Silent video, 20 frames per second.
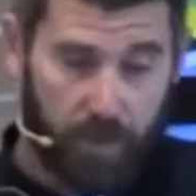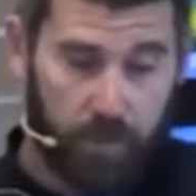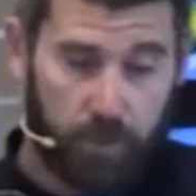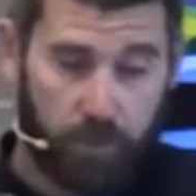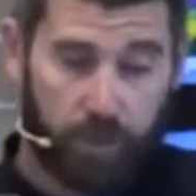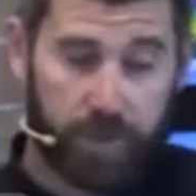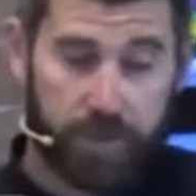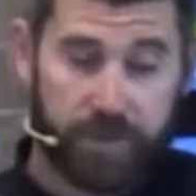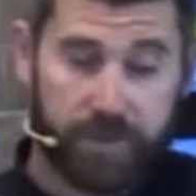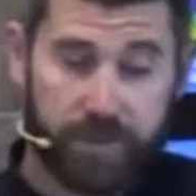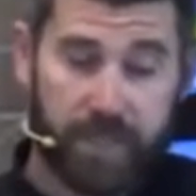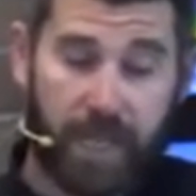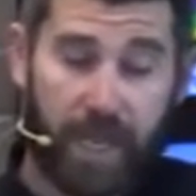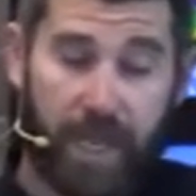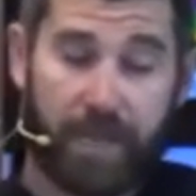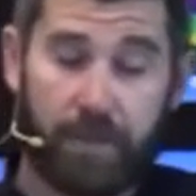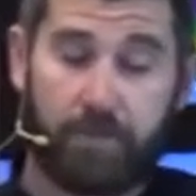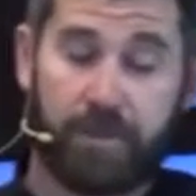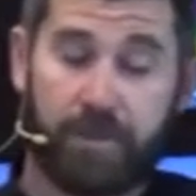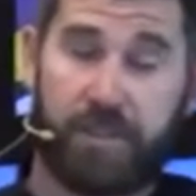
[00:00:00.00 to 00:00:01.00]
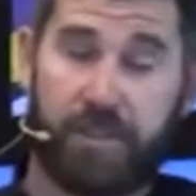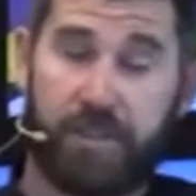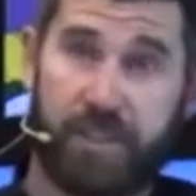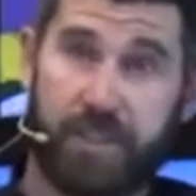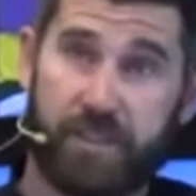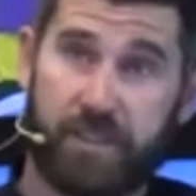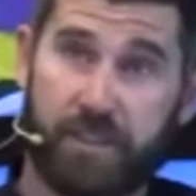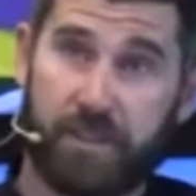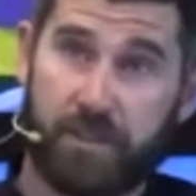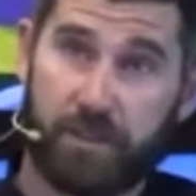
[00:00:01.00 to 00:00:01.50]
You can side with
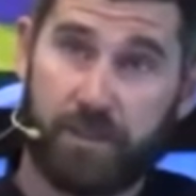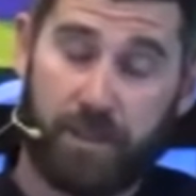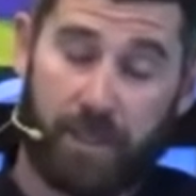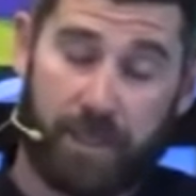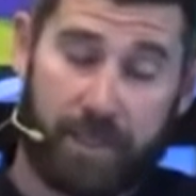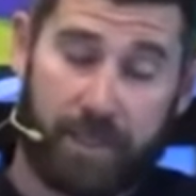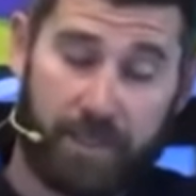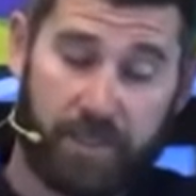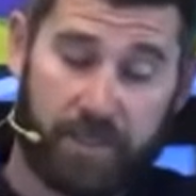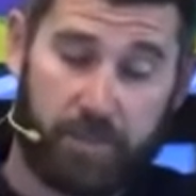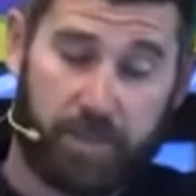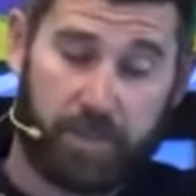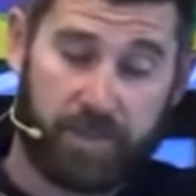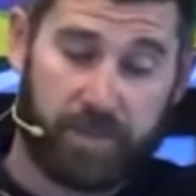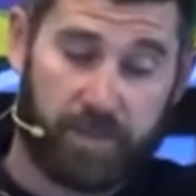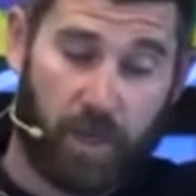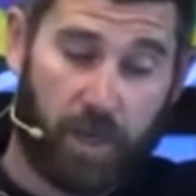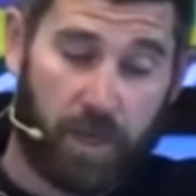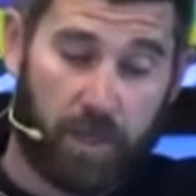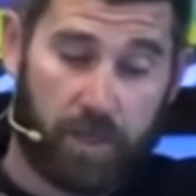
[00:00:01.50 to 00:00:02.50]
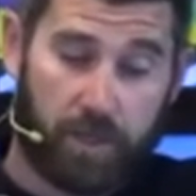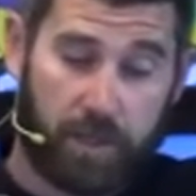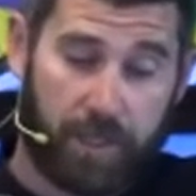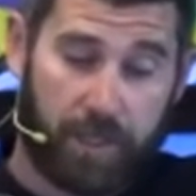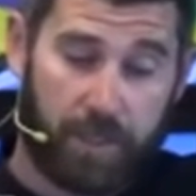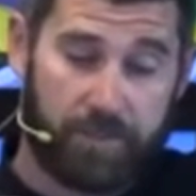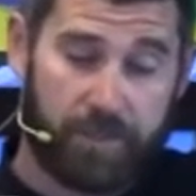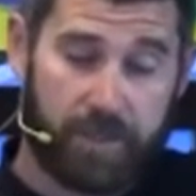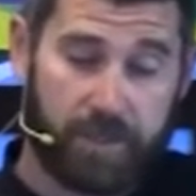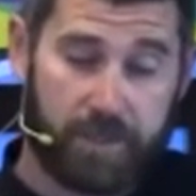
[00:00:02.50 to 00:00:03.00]
Jesus and his bizarre
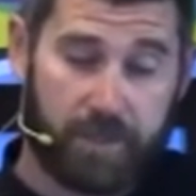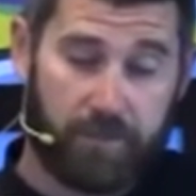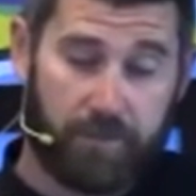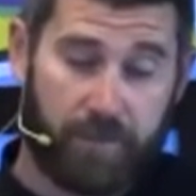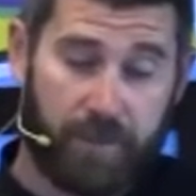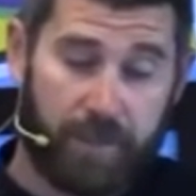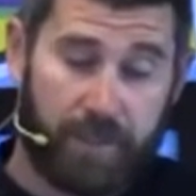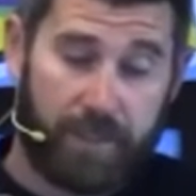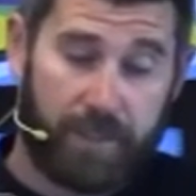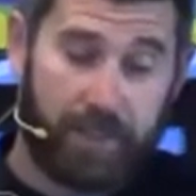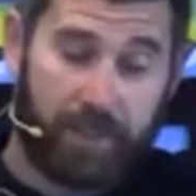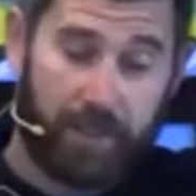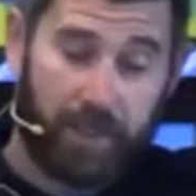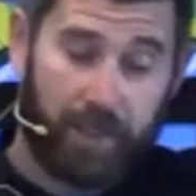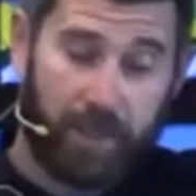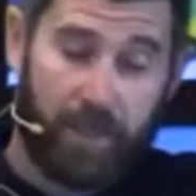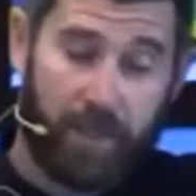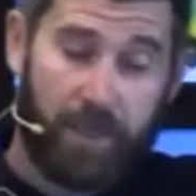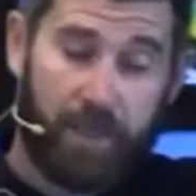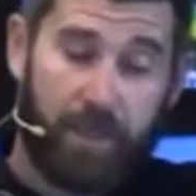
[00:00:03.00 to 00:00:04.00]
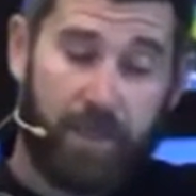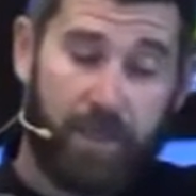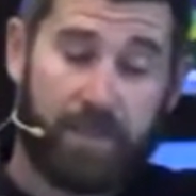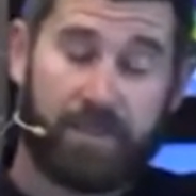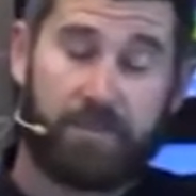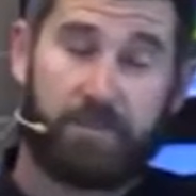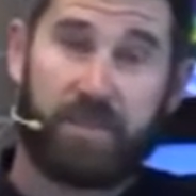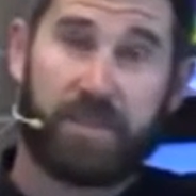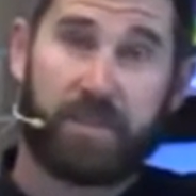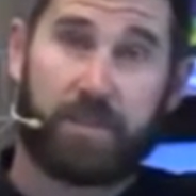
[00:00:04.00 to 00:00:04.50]
claim to divinity,
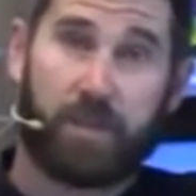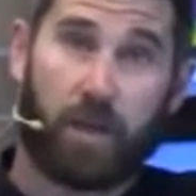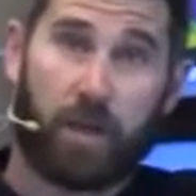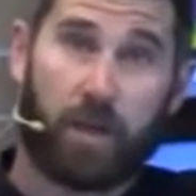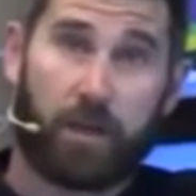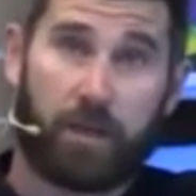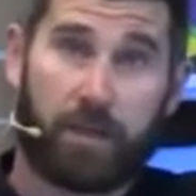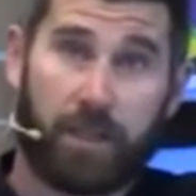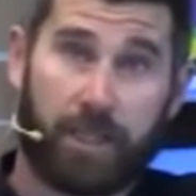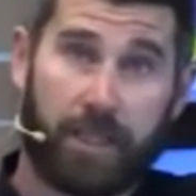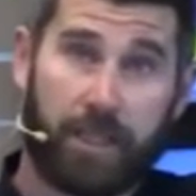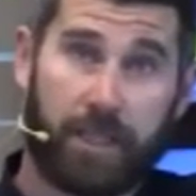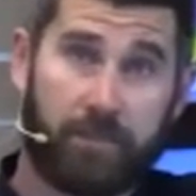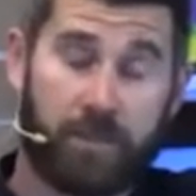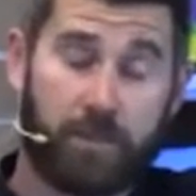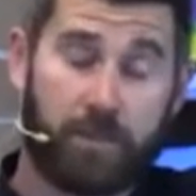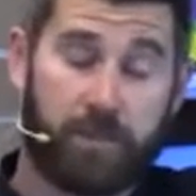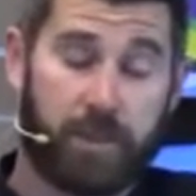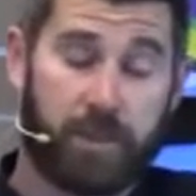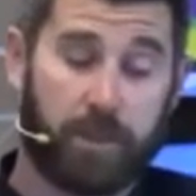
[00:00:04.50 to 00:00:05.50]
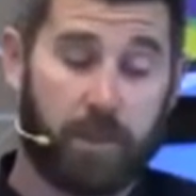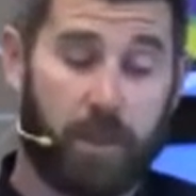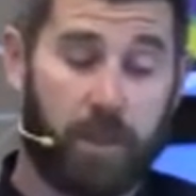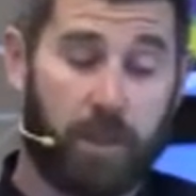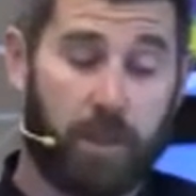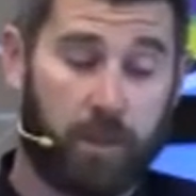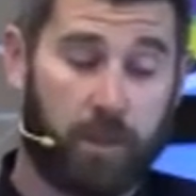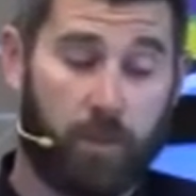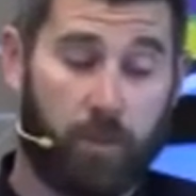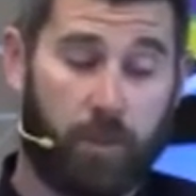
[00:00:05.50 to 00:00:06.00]
his bizarre claim to be a
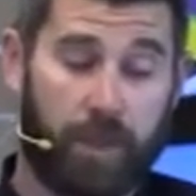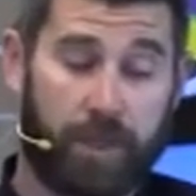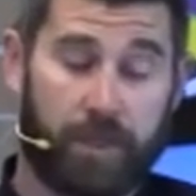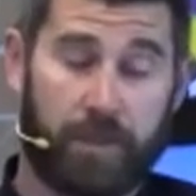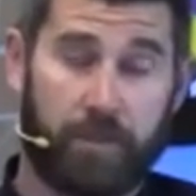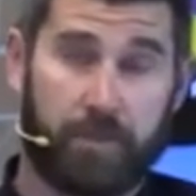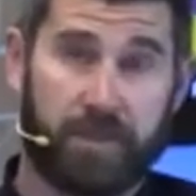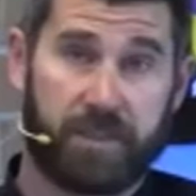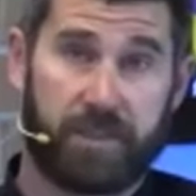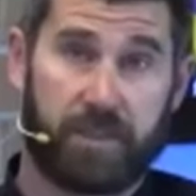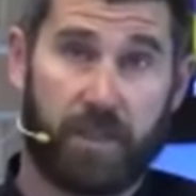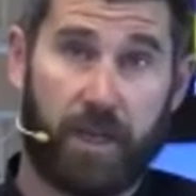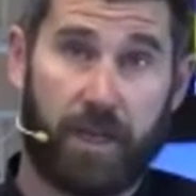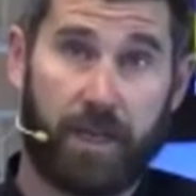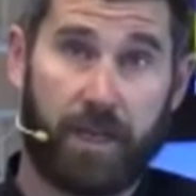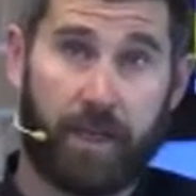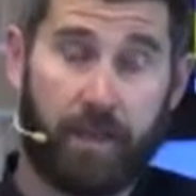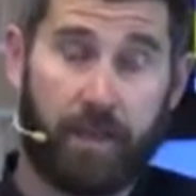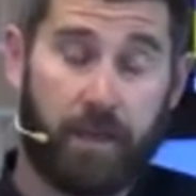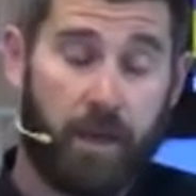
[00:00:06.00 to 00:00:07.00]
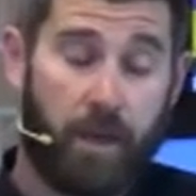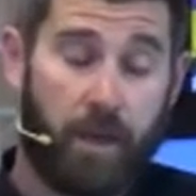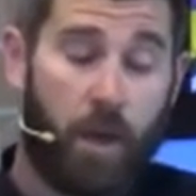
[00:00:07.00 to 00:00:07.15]
long awaited Messiah,